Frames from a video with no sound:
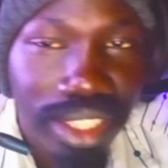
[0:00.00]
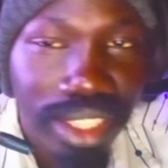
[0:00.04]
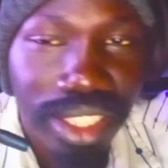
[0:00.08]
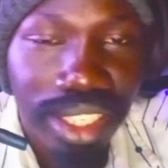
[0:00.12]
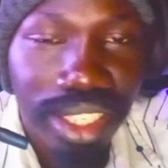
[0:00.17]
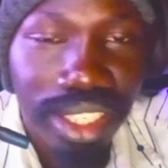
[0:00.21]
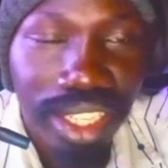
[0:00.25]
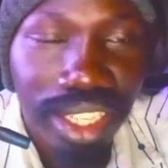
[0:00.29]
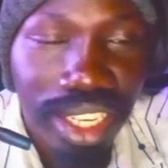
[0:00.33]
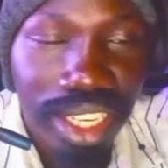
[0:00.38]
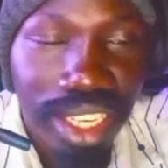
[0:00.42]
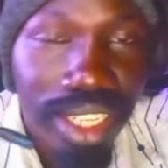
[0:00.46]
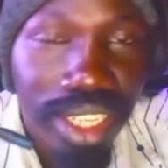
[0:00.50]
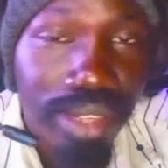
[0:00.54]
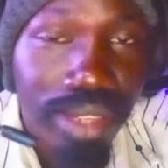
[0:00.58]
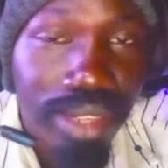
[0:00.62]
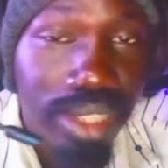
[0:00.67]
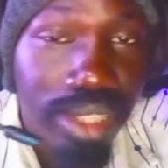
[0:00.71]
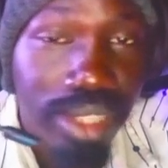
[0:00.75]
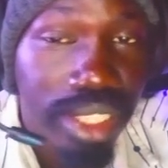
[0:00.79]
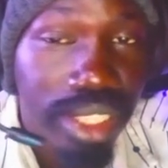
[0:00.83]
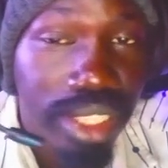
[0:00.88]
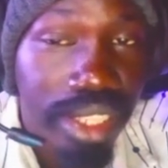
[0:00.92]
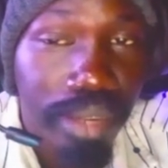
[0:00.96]
Hey,
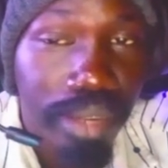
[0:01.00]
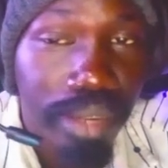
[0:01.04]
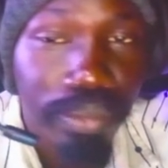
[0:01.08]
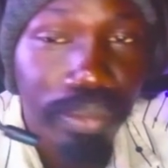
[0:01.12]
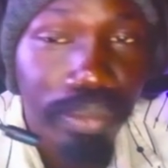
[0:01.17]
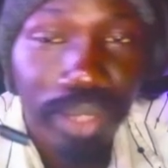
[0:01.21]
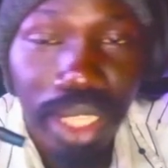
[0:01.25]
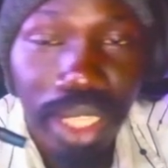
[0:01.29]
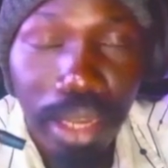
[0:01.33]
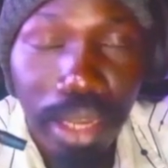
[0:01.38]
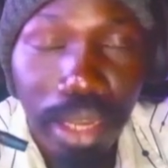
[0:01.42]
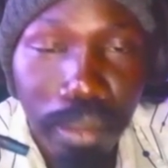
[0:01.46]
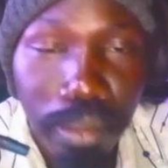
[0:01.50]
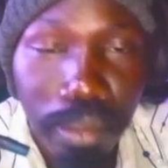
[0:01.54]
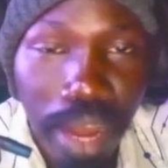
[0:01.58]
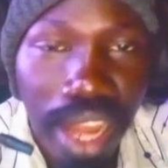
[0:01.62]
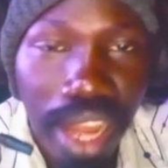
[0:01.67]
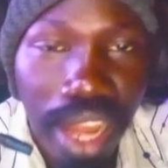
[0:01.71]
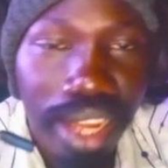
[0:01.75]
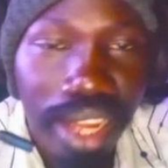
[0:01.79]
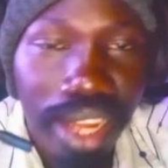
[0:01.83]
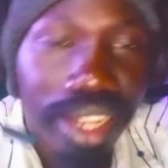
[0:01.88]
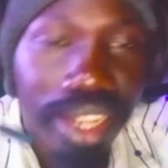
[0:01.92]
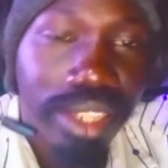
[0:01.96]
what's up?
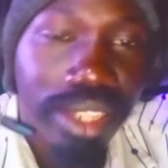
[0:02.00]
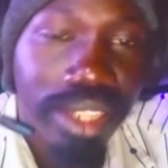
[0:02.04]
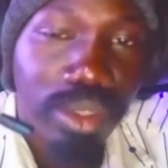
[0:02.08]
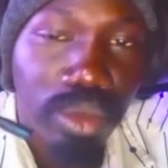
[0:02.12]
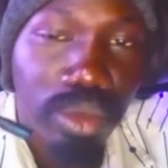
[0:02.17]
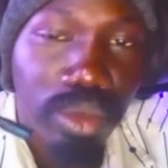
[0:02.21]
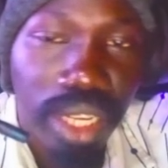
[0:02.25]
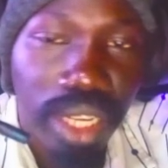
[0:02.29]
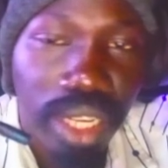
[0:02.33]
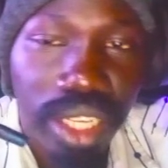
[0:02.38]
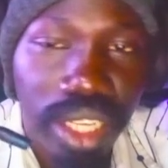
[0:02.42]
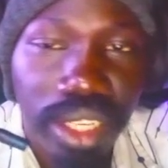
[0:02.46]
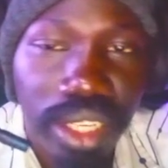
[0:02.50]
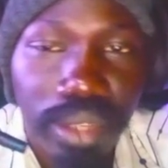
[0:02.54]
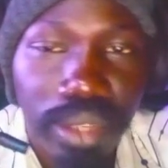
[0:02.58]
Male, wedi.